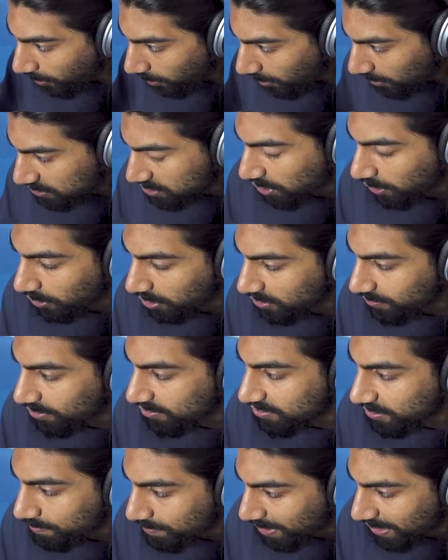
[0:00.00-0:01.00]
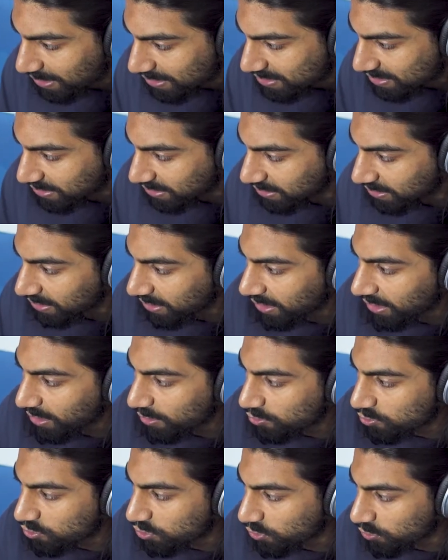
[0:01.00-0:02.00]
autonomous ability
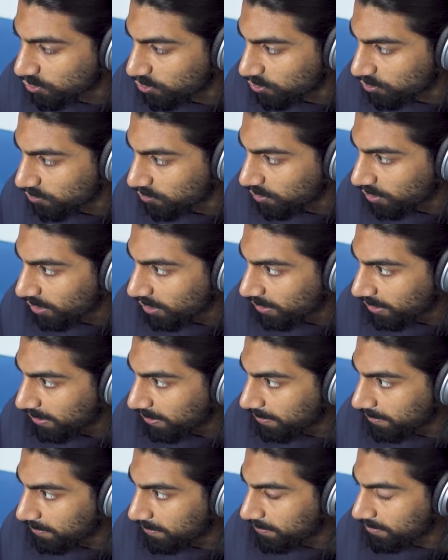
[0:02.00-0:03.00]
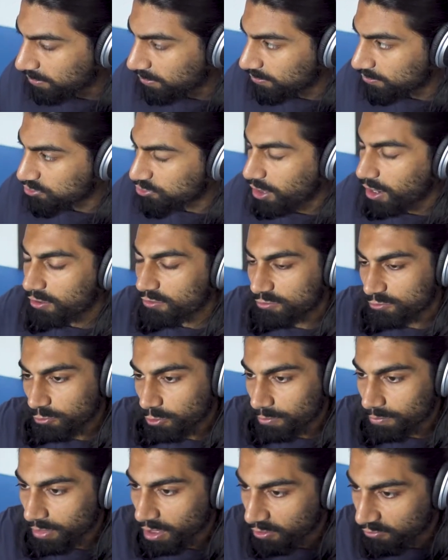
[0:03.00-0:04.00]
to
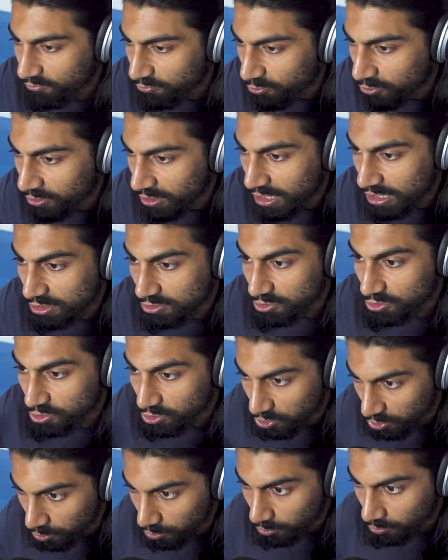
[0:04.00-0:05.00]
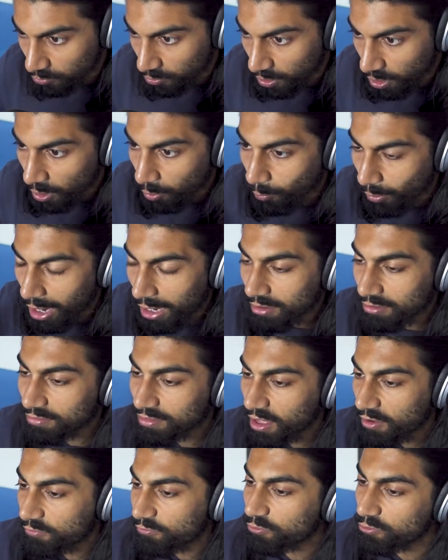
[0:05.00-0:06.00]
transform that food into you. Why does
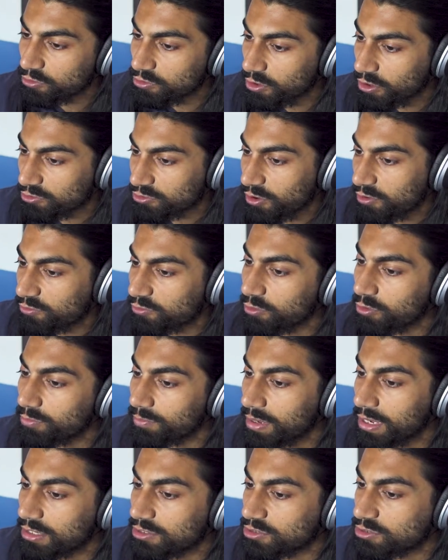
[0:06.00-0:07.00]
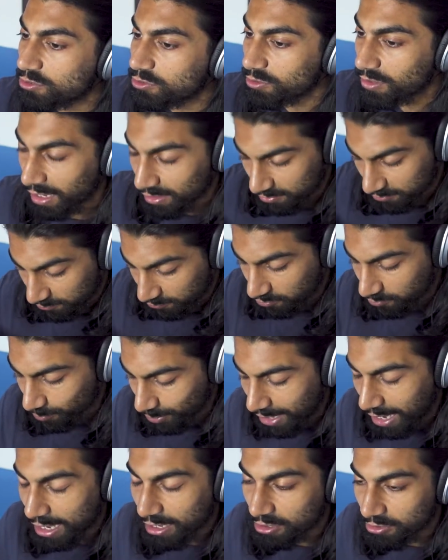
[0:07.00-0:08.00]
that food not transform into, like,
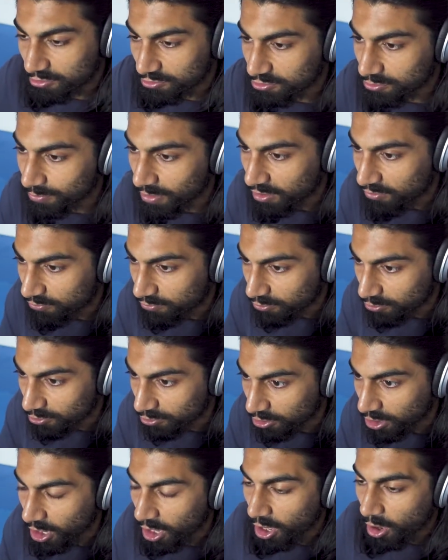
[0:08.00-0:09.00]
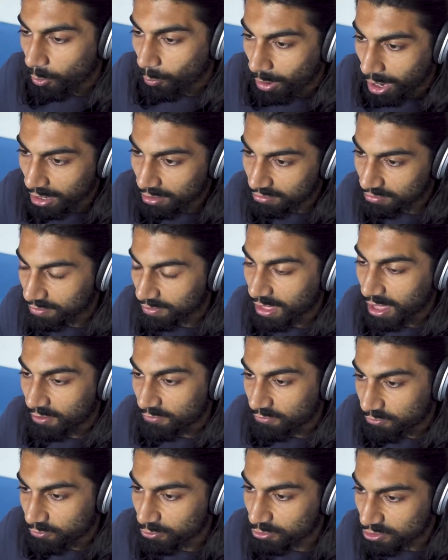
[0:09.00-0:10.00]
when I consume that food, why doesn't
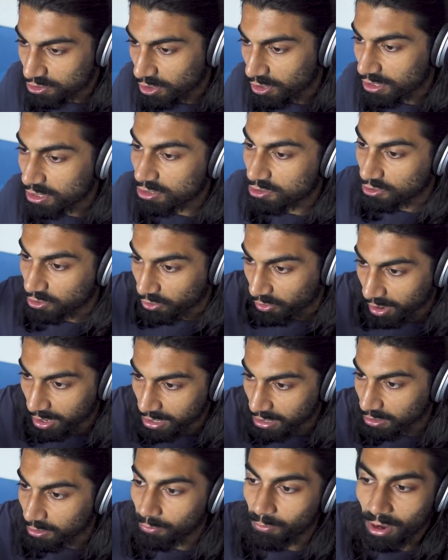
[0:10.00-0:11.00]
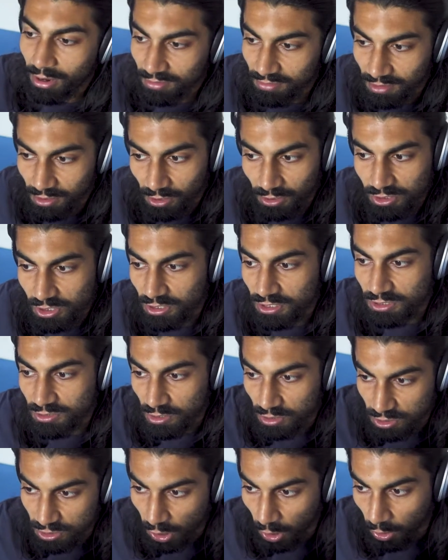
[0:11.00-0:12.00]
that food turn into Craig? Or why does it not turn into
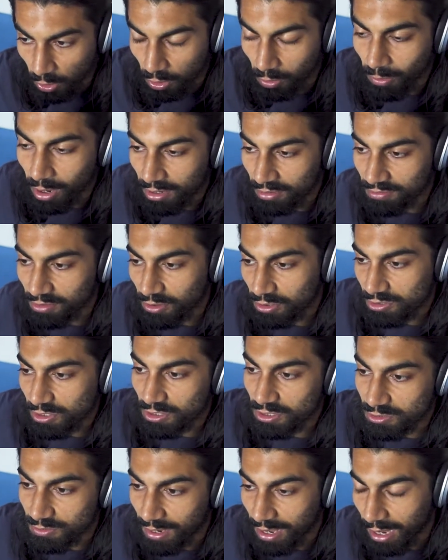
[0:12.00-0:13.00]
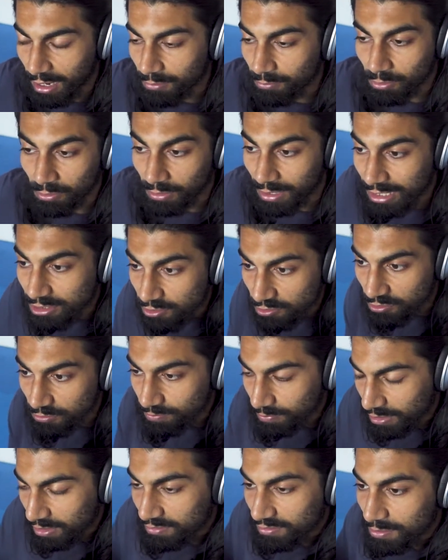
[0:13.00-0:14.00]
a dog? Or why does it not turn into an animal? It
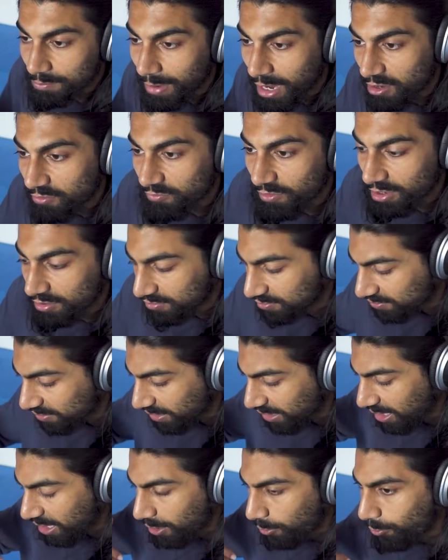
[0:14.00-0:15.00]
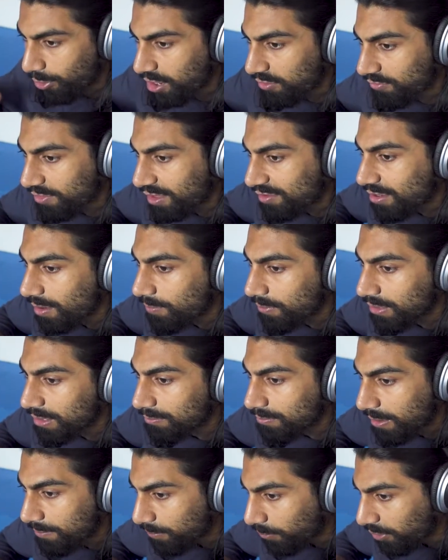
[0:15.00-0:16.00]
doesn't, because it manifests whatever that's happening
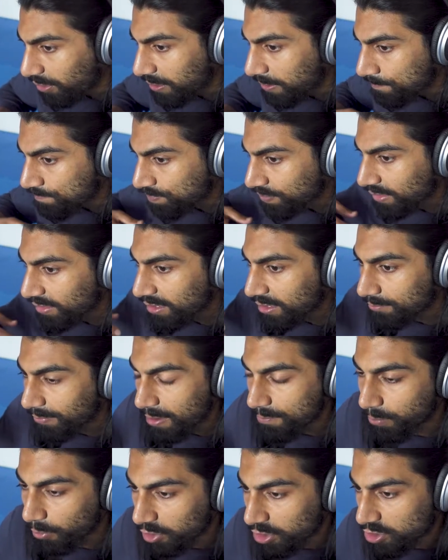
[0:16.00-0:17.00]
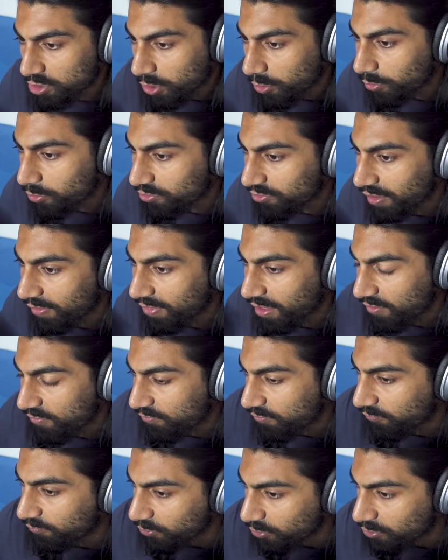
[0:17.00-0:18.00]
in my body. My body knows that that
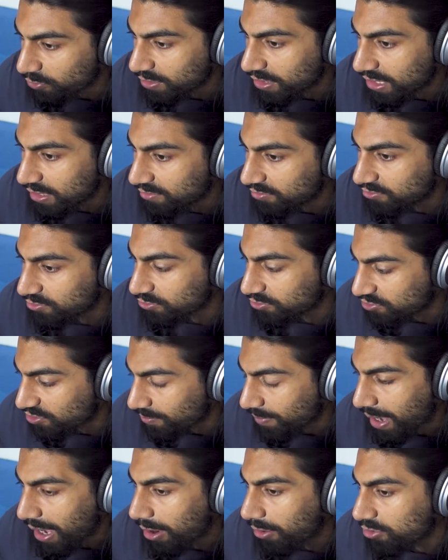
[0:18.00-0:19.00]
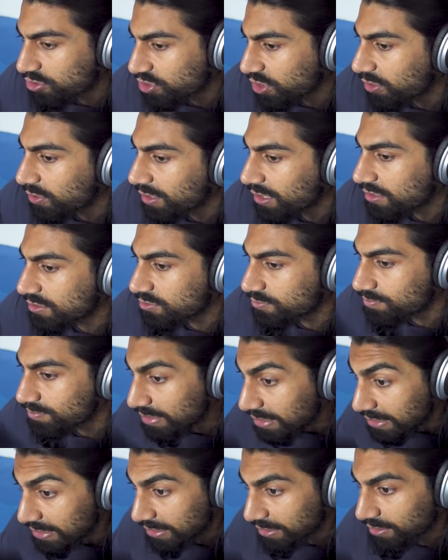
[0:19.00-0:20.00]
food needs to somehow turn into
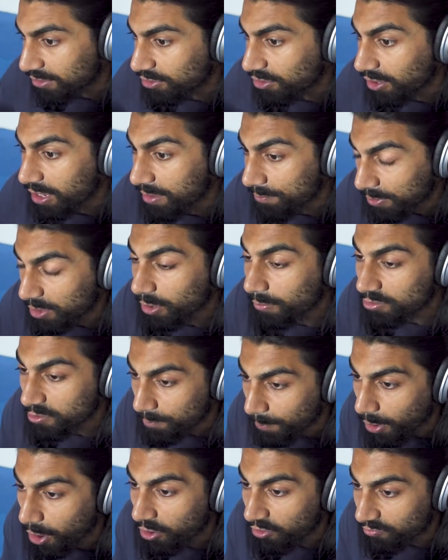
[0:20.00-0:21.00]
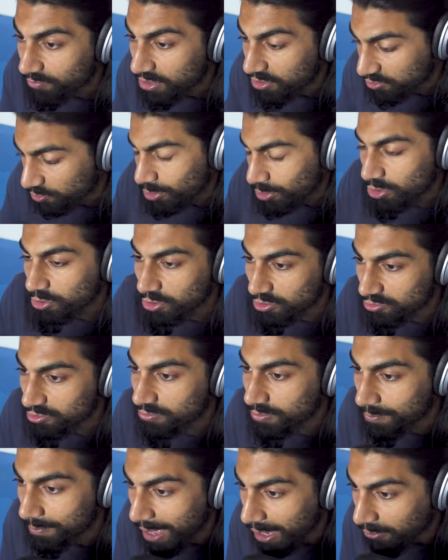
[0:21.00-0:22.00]
me. It becomes a part of me. you
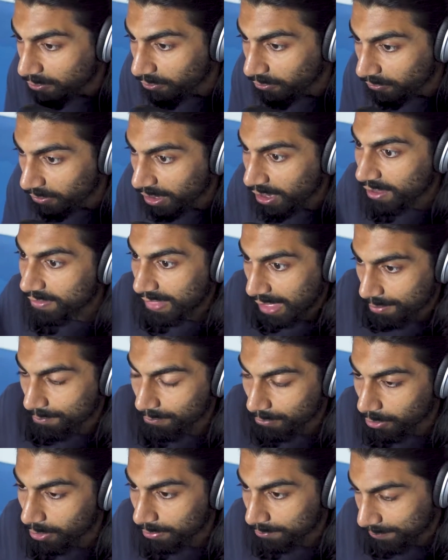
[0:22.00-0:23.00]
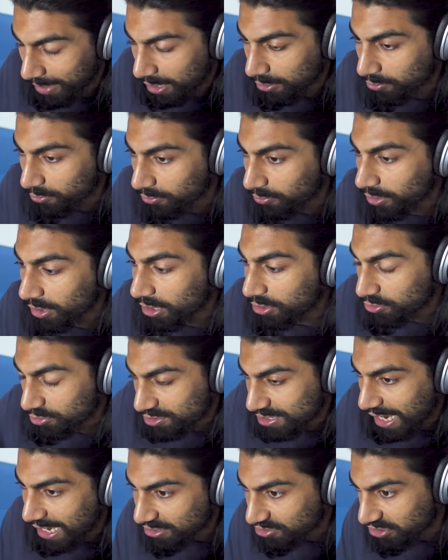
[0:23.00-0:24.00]
consume a mango, that mango, you
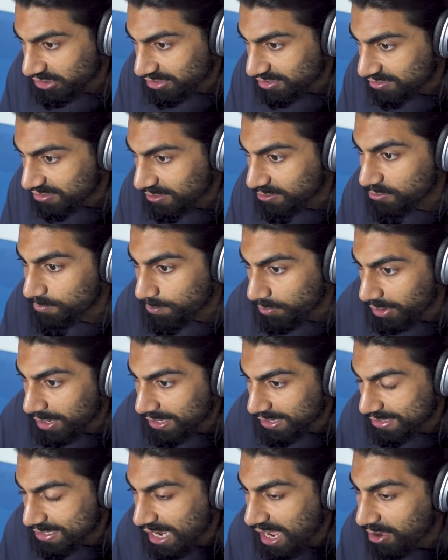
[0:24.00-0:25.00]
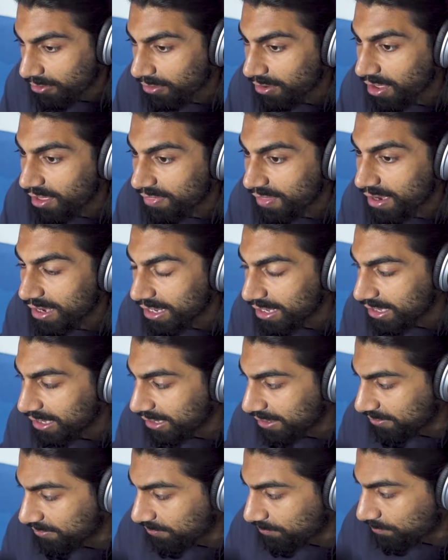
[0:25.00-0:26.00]
digest it, you break it down, and then
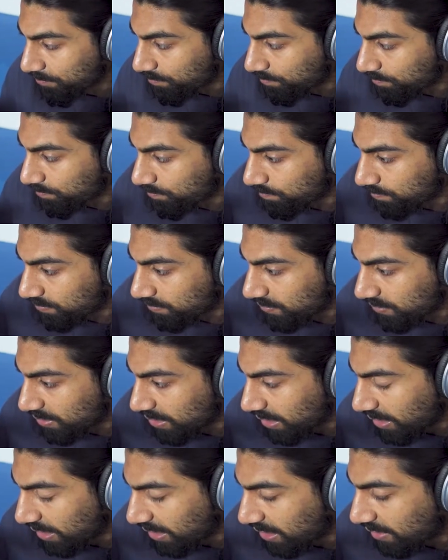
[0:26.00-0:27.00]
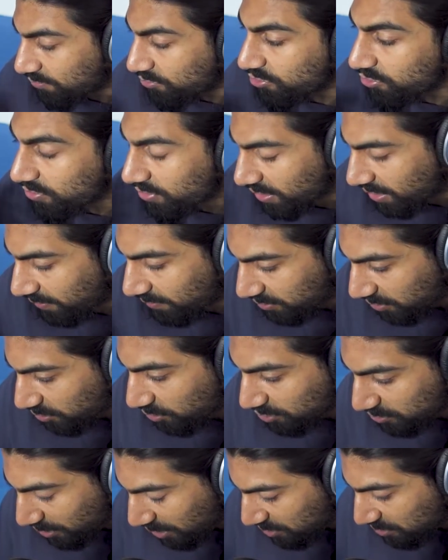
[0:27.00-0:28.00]
it gives the
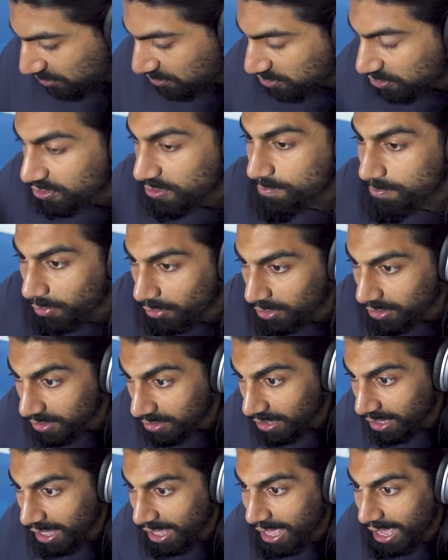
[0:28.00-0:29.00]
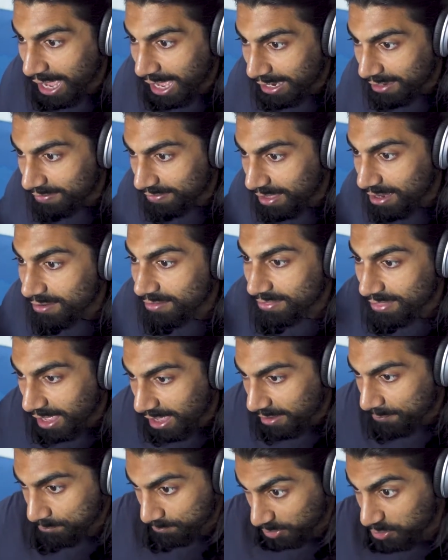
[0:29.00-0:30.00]
nutrition to the body, and then
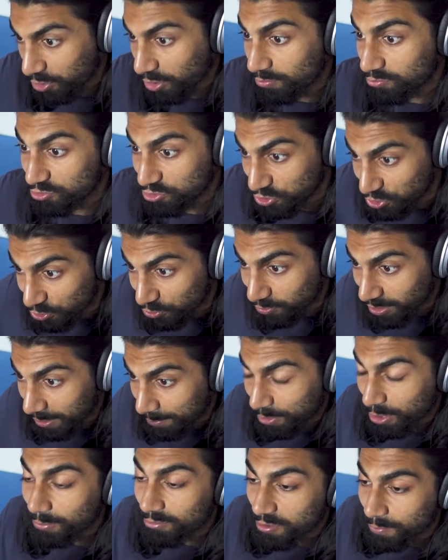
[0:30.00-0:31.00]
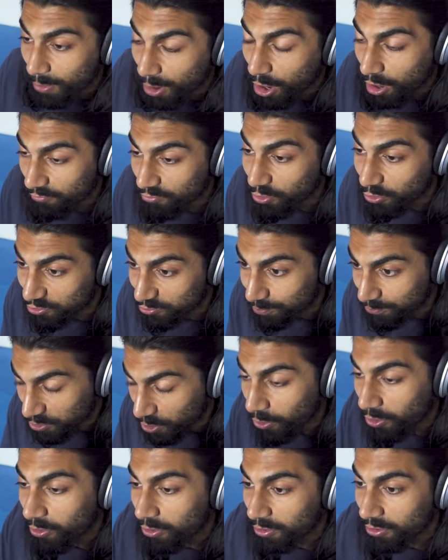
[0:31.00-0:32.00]
that becomes you. It becomes a part of
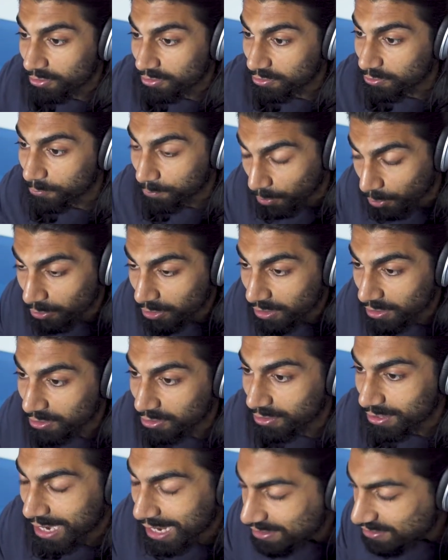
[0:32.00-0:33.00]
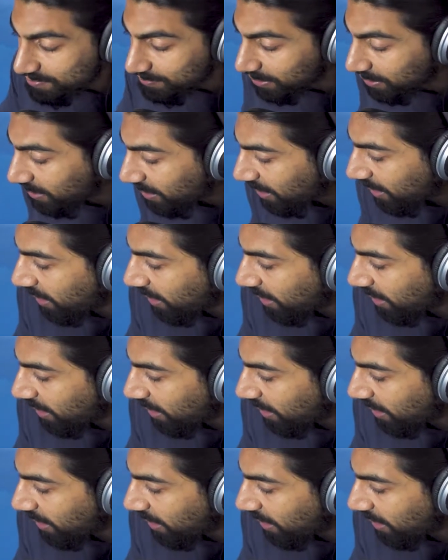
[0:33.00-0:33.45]
your body and your anatomy,